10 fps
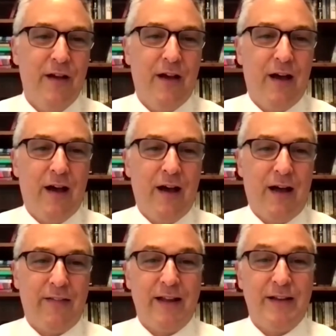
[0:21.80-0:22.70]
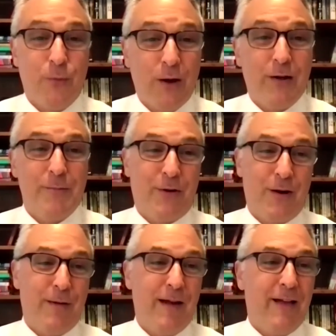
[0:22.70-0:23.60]
I'd like to welcome to our
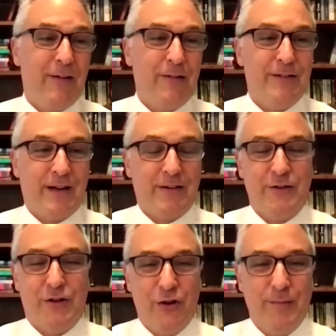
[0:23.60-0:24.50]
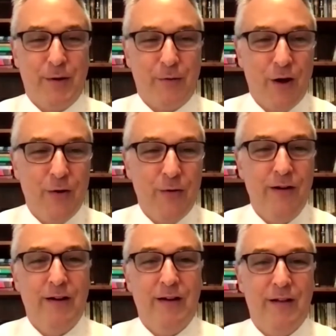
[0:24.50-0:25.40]
panel Dr. Judy Monroe,
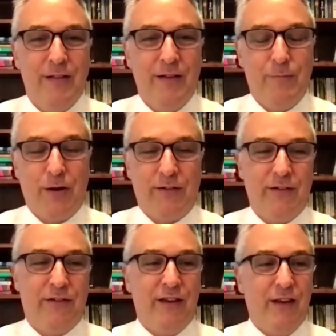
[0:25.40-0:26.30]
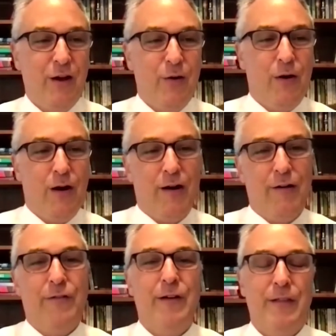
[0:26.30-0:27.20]
the President and CEO
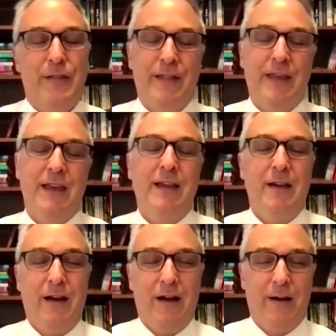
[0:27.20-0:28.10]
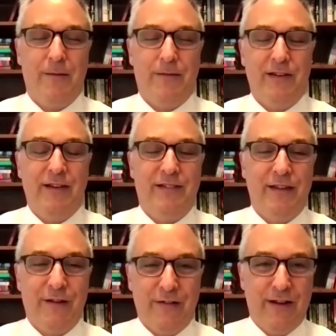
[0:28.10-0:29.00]
of the CDC
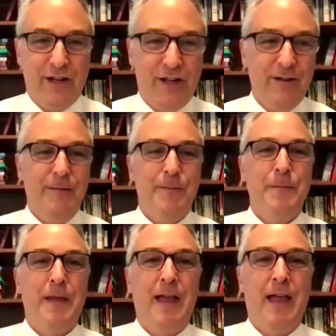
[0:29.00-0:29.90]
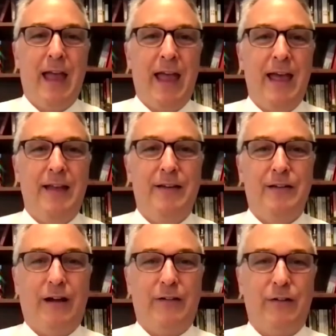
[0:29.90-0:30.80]
Foundation, and
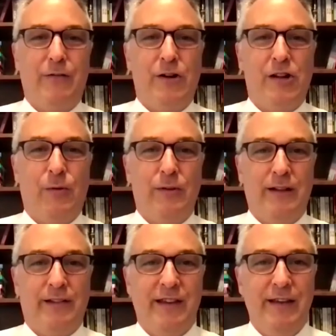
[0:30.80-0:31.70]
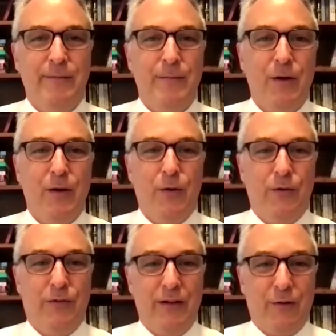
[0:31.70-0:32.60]
Dr. Rochelle Walensky,
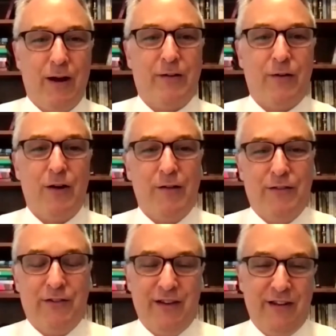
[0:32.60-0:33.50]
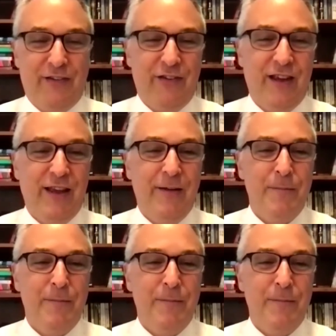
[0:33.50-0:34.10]
who's the Director of the CDC.